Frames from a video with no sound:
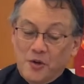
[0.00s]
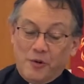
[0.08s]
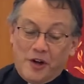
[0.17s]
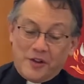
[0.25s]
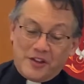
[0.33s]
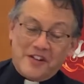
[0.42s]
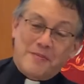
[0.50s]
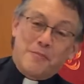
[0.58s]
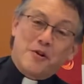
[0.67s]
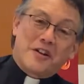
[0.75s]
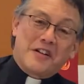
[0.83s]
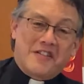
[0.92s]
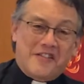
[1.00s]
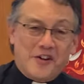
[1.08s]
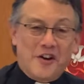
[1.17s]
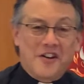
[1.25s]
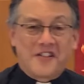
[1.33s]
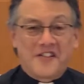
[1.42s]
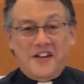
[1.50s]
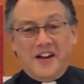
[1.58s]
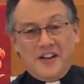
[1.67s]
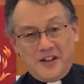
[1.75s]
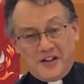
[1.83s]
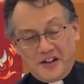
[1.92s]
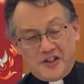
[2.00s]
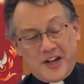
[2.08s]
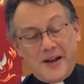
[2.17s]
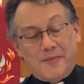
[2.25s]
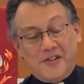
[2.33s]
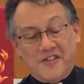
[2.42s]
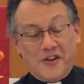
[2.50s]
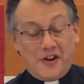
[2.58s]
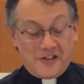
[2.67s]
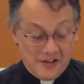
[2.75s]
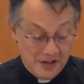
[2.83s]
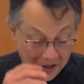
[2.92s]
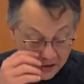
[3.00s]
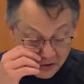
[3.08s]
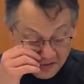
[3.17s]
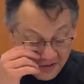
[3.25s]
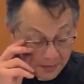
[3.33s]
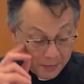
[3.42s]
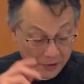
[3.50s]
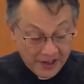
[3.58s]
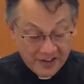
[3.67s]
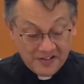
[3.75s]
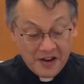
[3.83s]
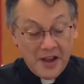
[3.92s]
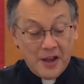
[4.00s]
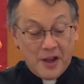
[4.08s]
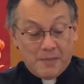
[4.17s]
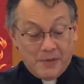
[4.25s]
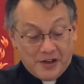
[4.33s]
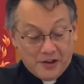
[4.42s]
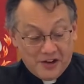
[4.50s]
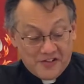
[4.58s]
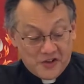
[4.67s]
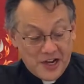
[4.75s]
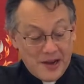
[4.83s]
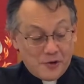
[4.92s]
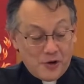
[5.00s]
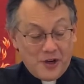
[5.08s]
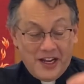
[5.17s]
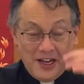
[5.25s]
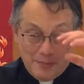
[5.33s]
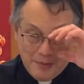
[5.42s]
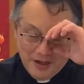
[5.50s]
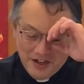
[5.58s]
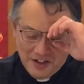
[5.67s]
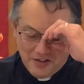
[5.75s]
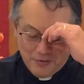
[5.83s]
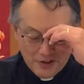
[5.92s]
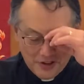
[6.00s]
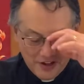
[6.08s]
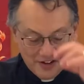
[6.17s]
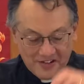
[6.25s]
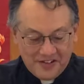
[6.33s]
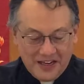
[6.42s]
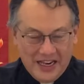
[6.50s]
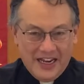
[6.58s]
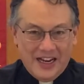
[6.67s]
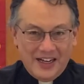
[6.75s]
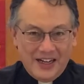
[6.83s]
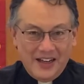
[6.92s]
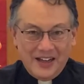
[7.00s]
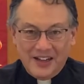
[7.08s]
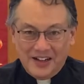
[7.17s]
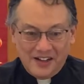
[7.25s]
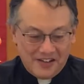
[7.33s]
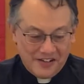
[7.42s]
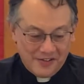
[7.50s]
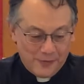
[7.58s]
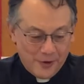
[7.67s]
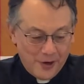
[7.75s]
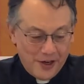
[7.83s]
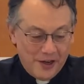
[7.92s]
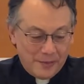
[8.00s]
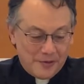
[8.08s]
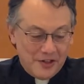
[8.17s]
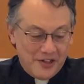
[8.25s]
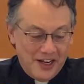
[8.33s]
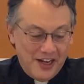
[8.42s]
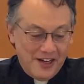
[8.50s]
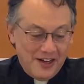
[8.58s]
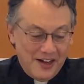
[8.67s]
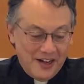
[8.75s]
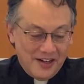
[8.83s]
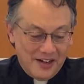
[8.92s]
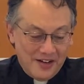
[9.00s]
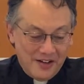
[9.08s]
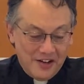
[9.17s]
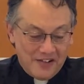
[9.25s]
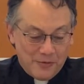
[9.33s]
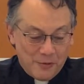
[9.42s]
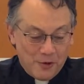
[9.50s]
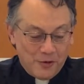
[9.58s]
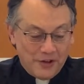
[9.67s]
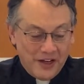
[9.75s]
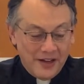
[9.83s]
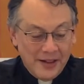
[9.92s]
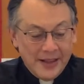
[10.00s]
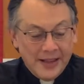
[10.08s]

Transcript: Well, this book starts, the chapter starts in an interesting place because chapter 8 begins with this, and this is very up-to-date and this worldly.